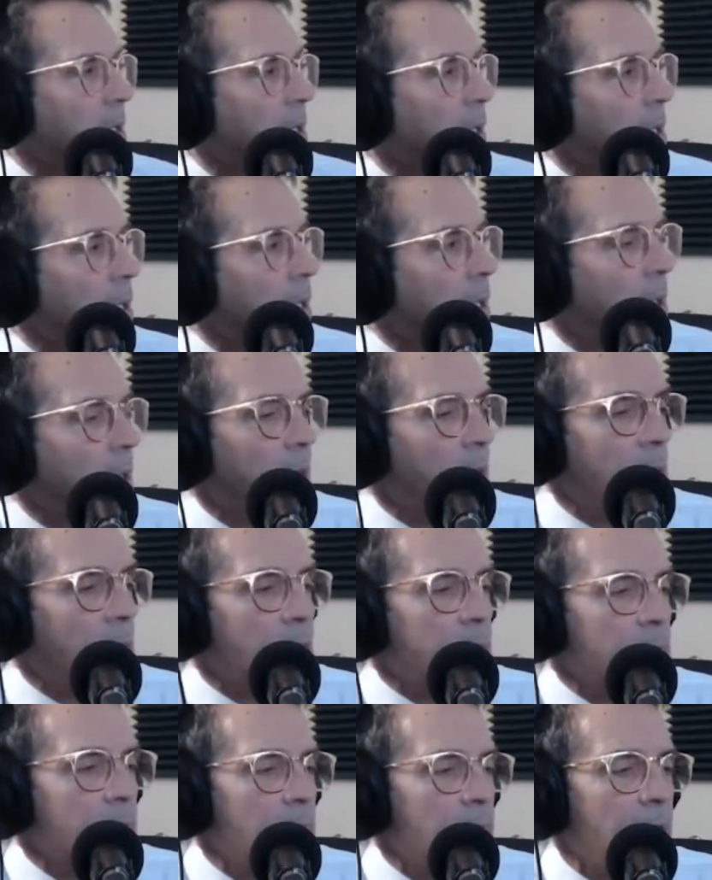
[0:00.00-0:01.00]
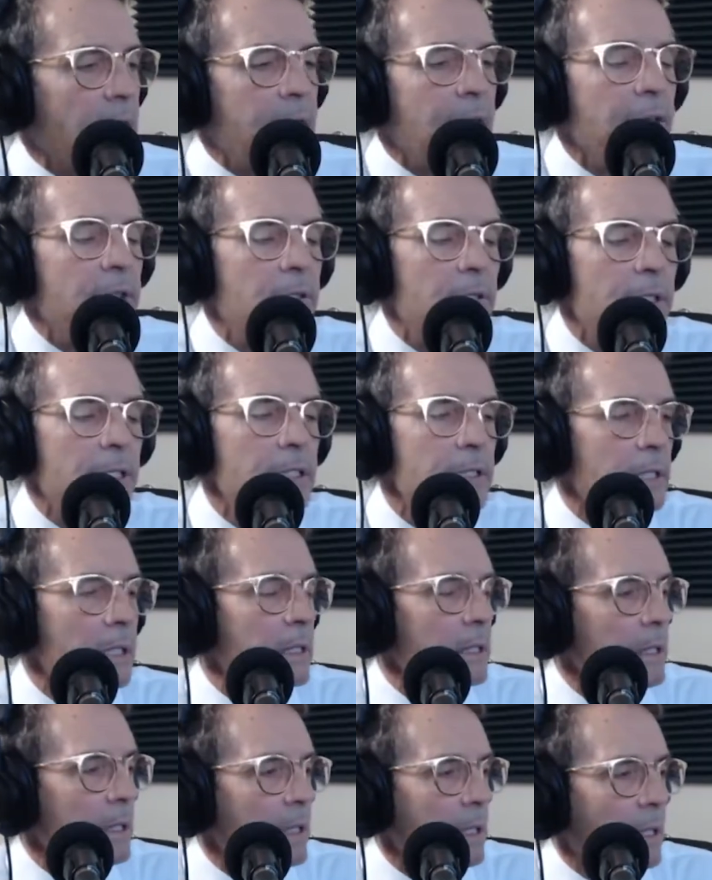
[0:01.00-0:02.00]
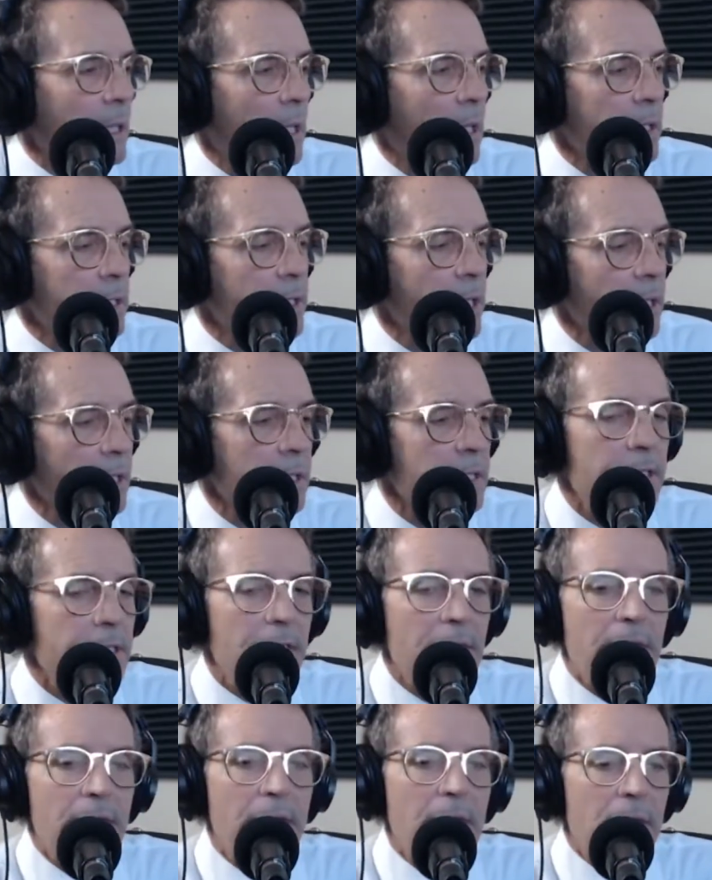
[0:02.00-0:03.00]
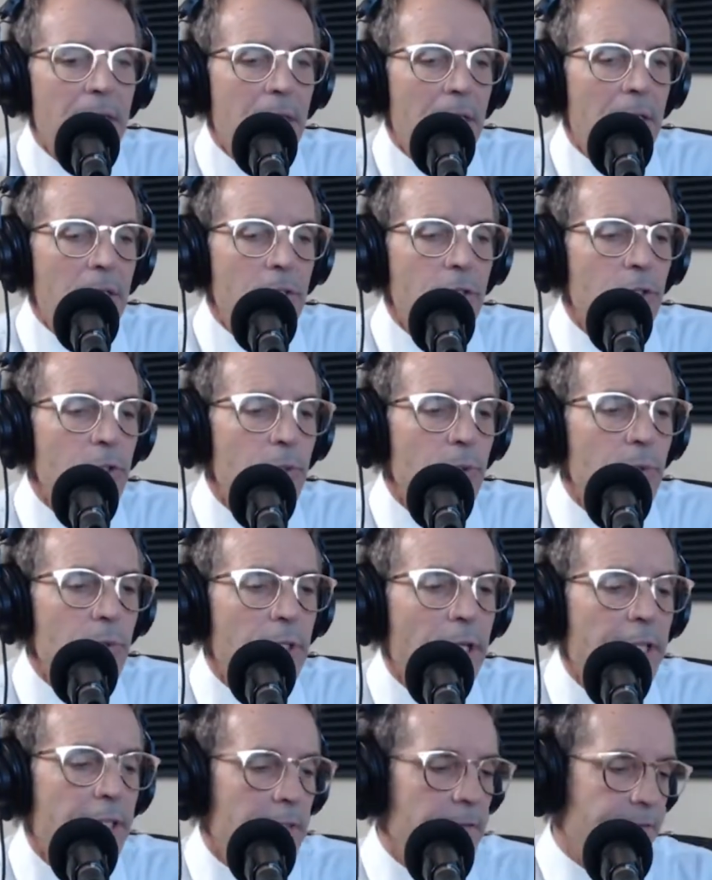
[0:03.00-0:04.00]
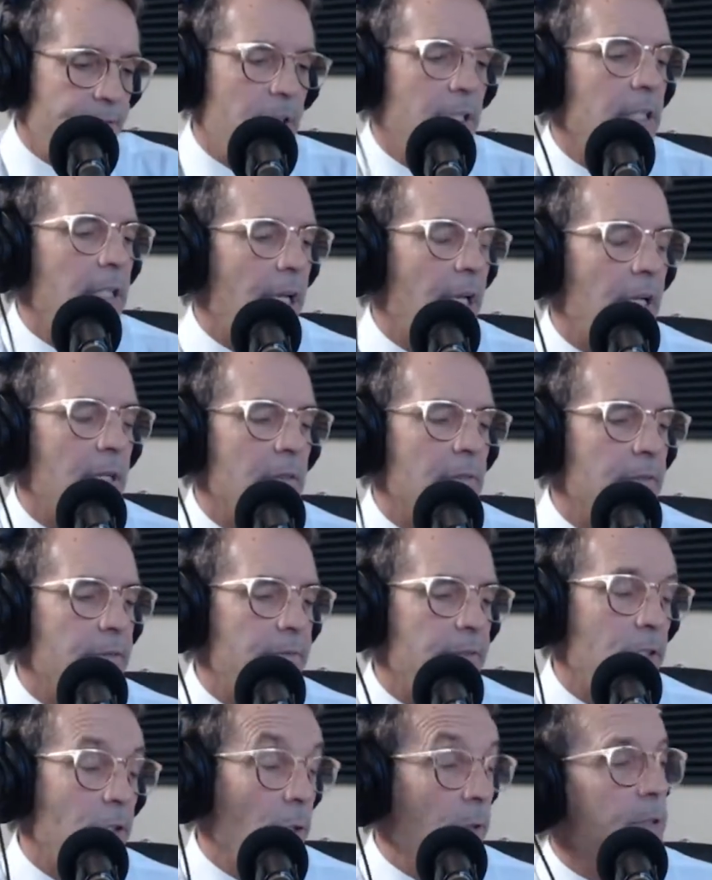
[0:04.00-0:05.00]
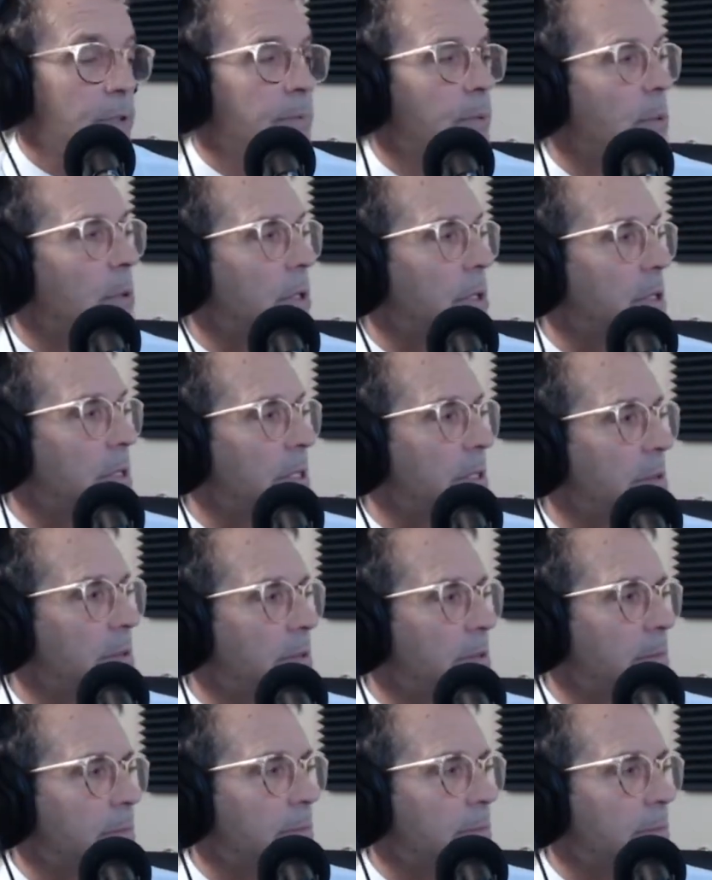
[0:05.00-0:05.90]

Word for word: Yeah. Um, I think there is a, a tendency to take the fun out of youth sports. And,